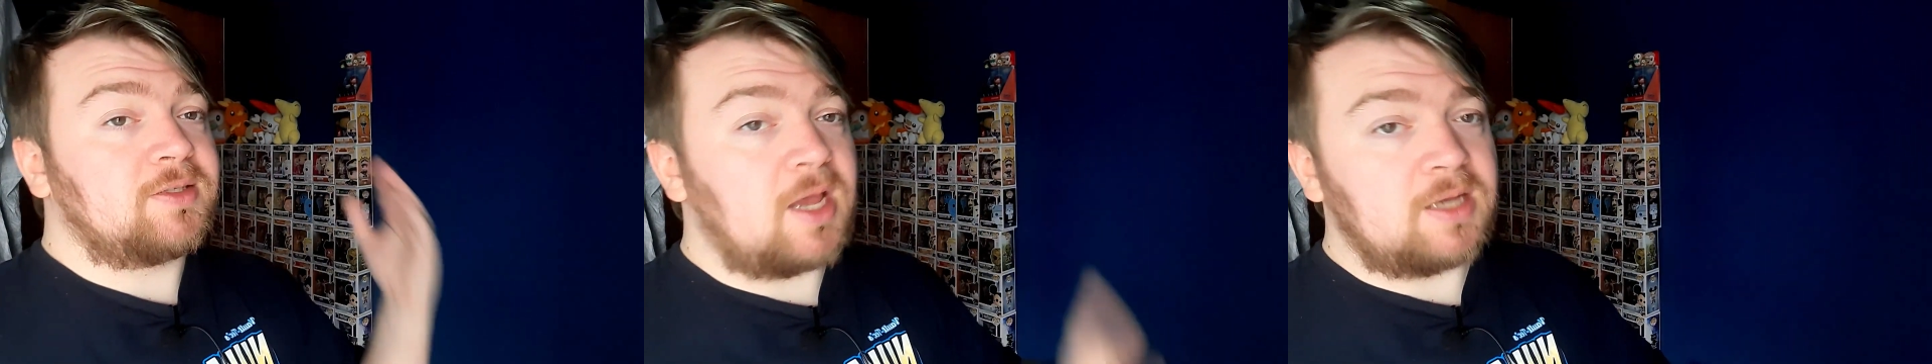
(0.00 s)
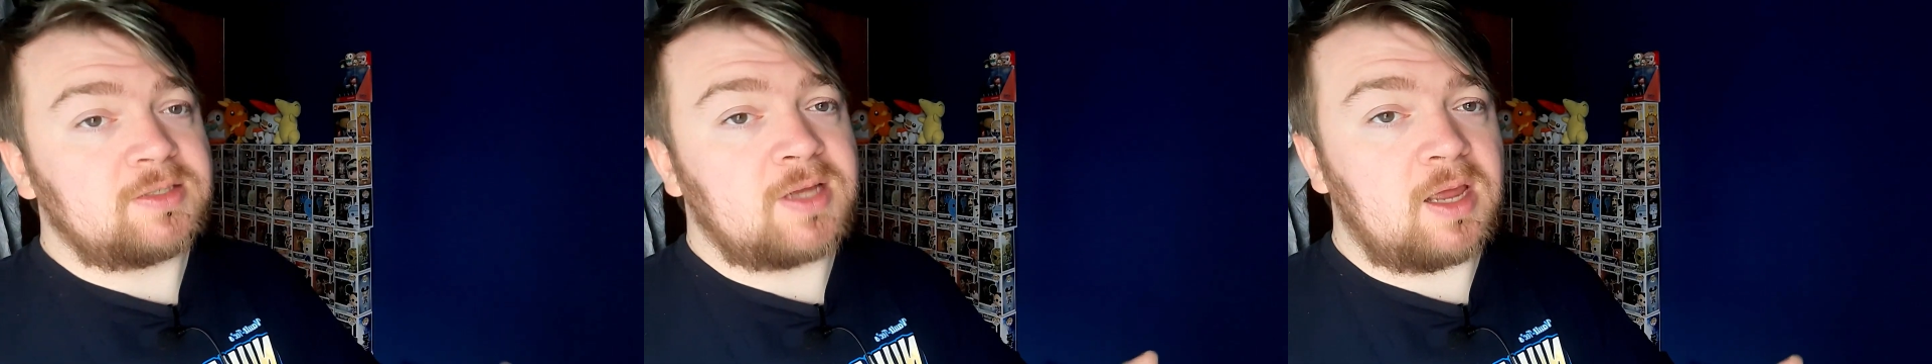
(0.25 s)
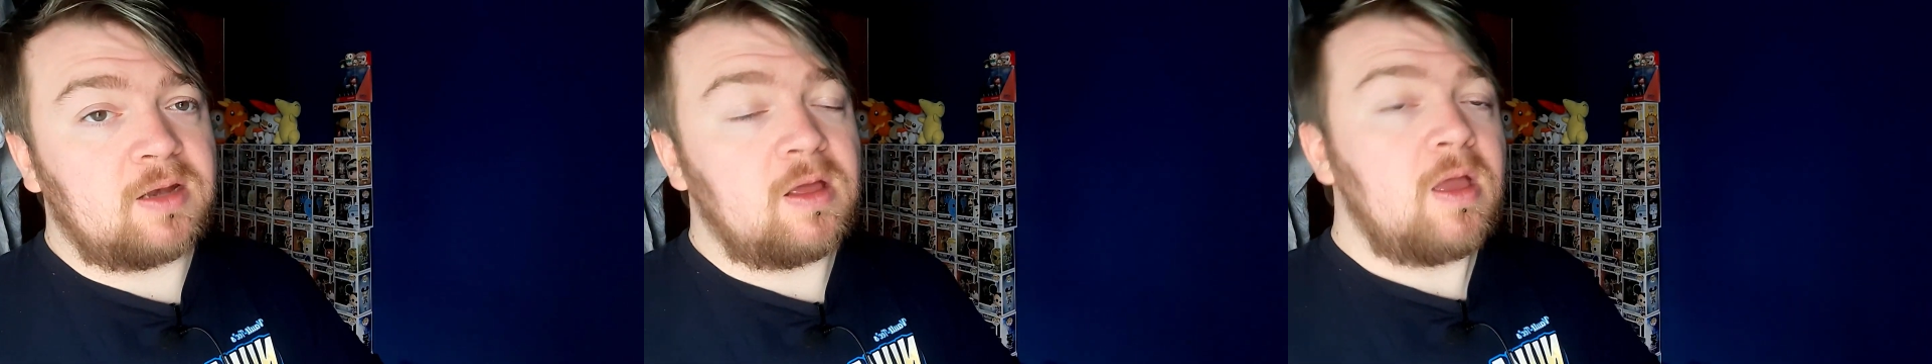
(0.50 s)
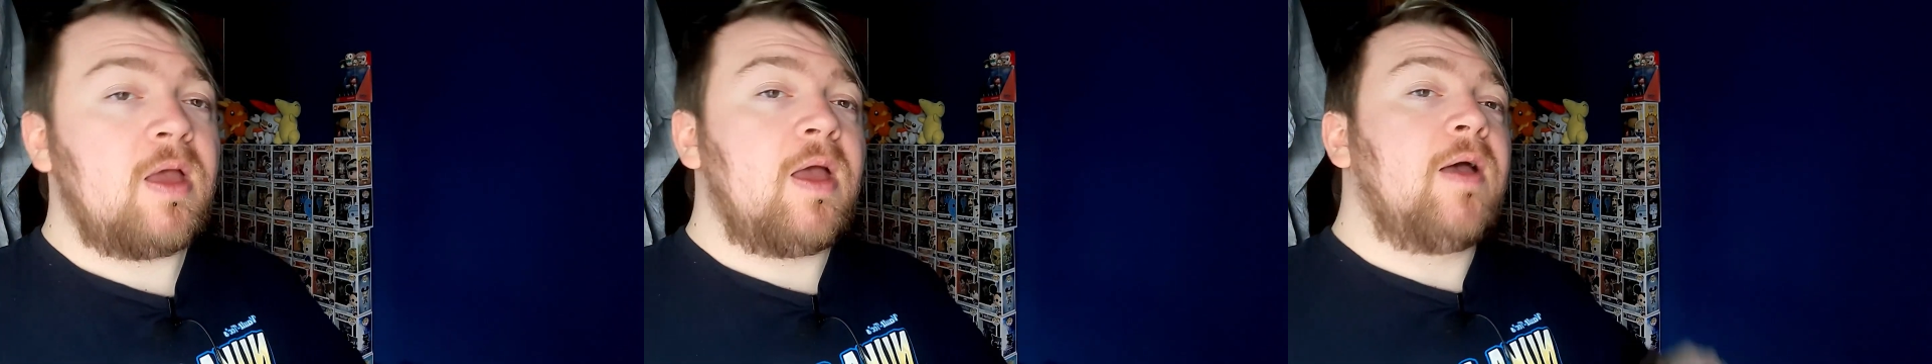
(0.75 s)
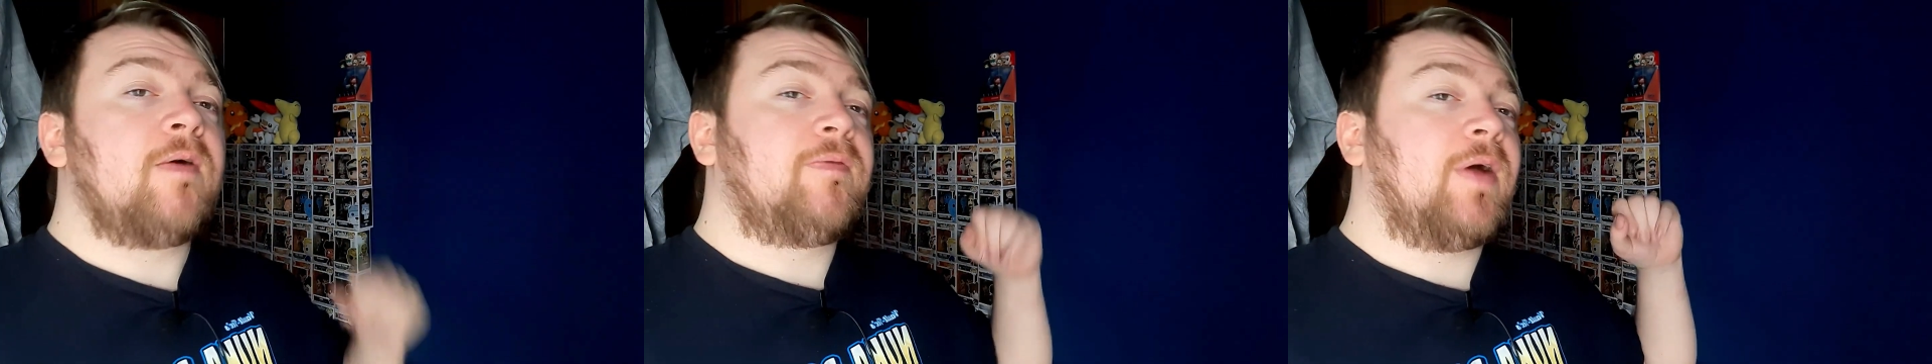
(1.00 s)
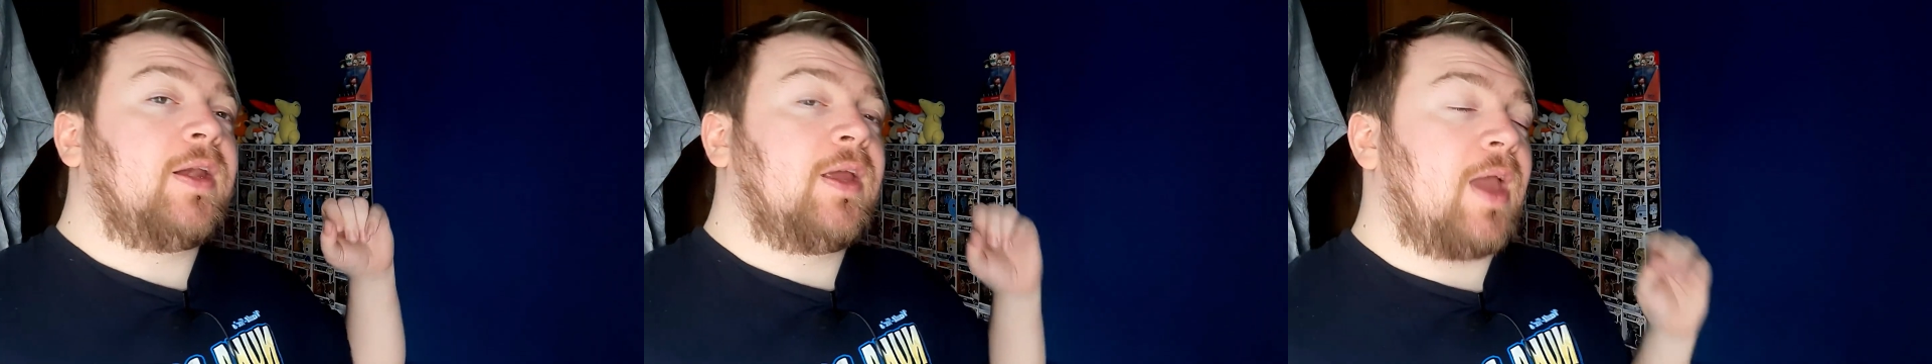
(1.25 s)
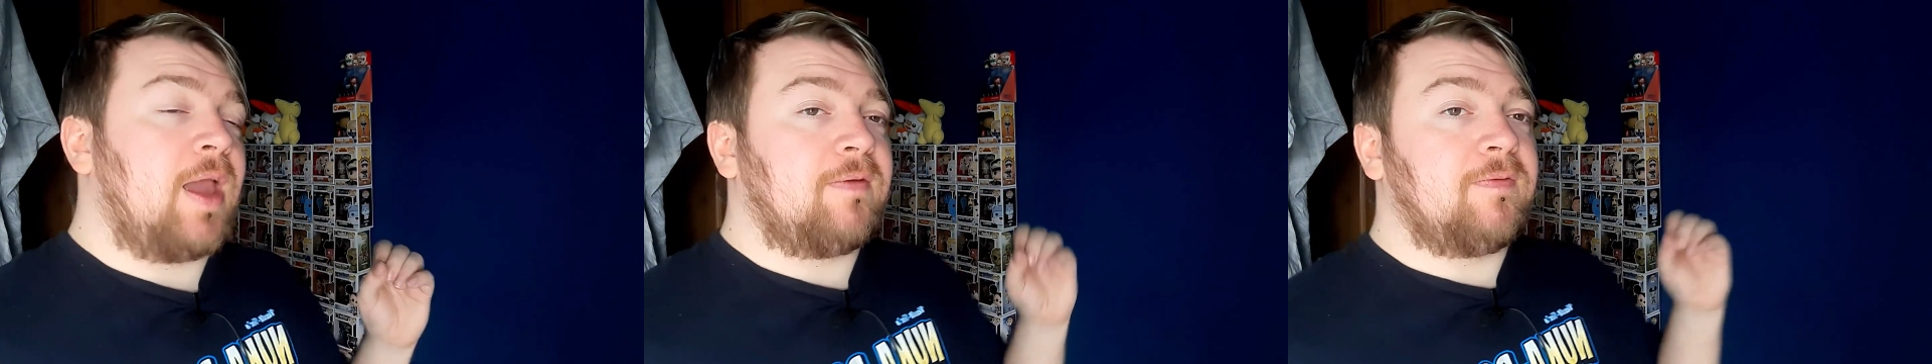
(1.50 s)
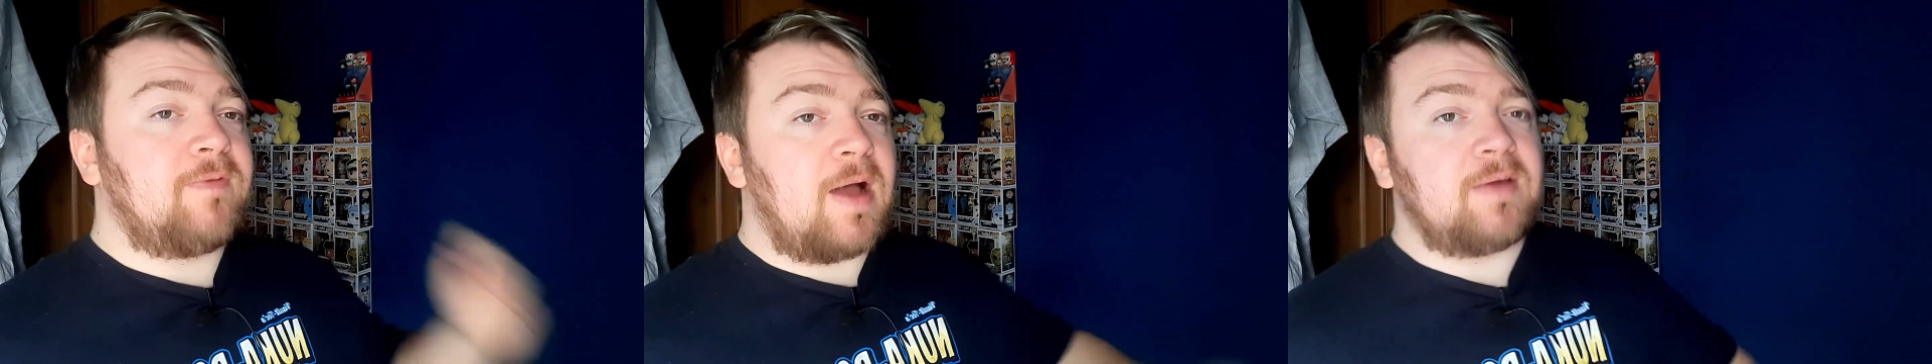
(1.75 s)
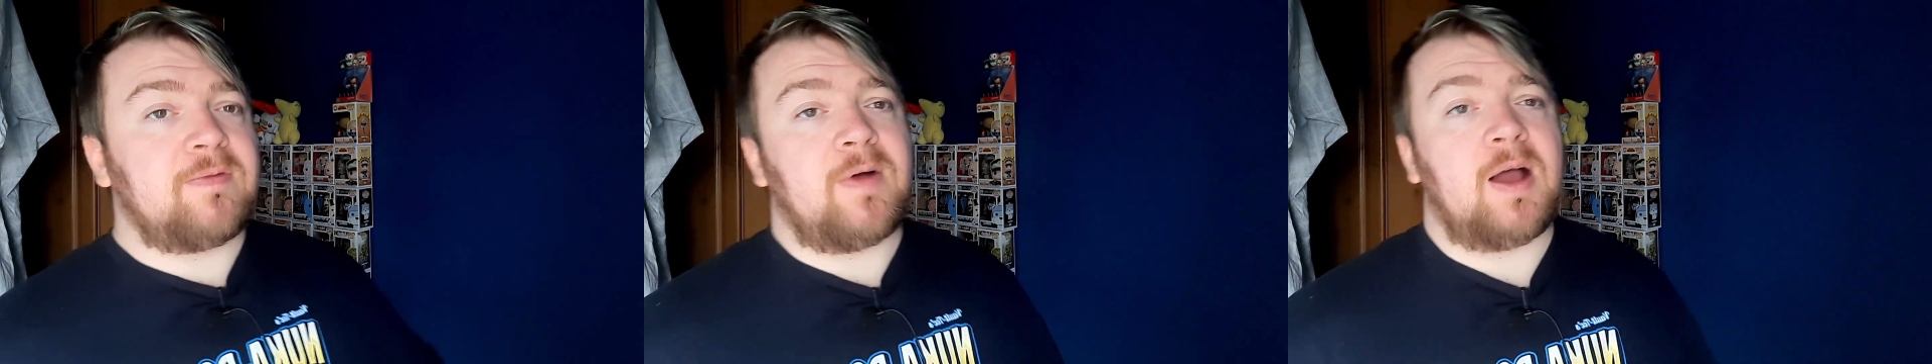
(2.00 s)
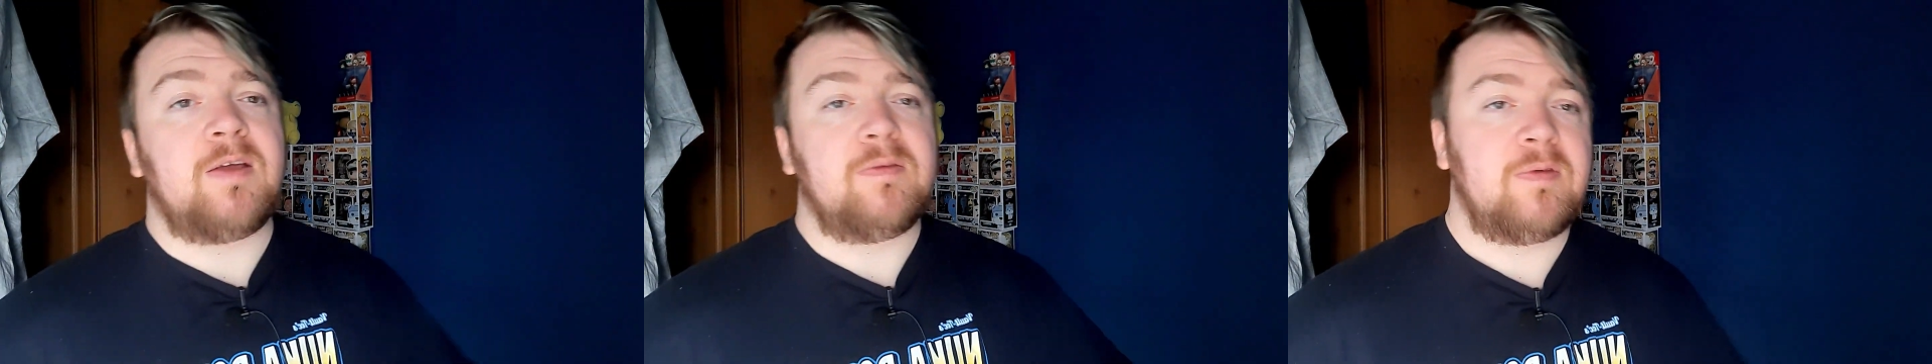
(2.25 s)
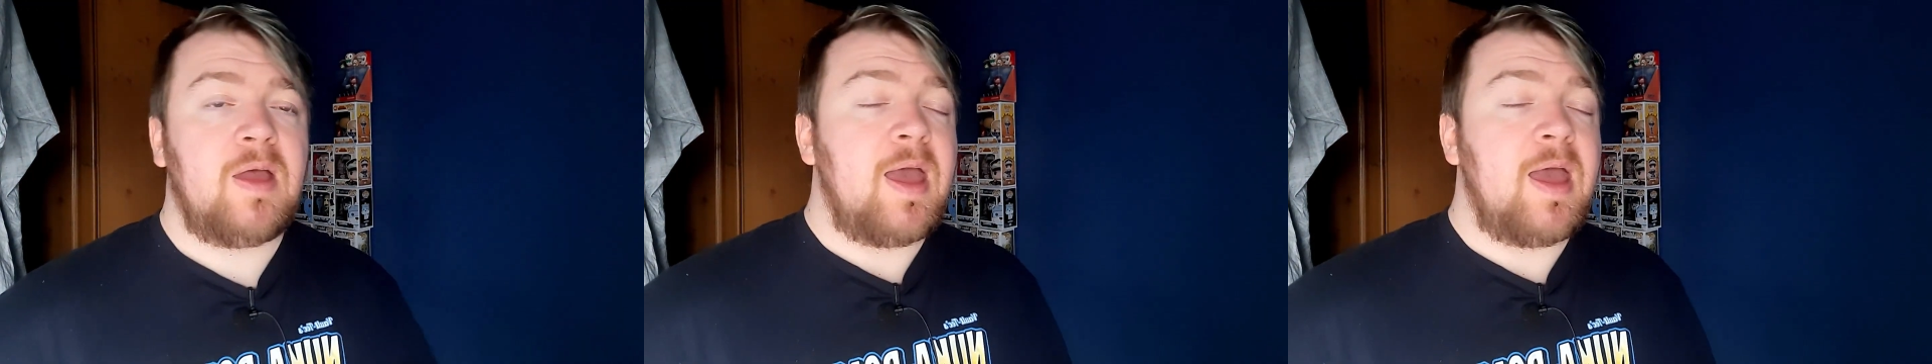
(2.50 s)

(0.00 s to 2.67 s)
10-10 fighting a 5-5,